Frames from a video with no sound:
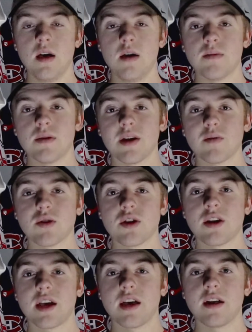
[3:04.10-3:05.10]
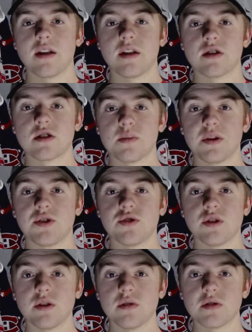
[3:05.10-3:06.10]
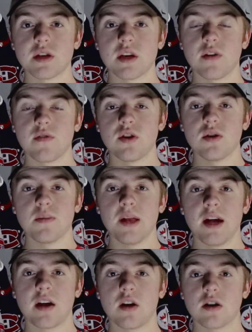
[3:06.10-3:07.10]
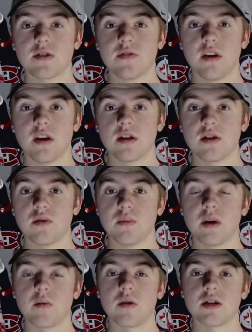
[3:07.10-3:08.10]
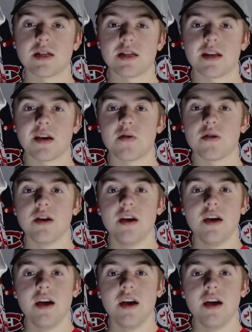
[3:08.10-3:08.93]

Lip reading: But now we're going to get into some injury news, and if you're a Blackhawks fan, you might want to sit down.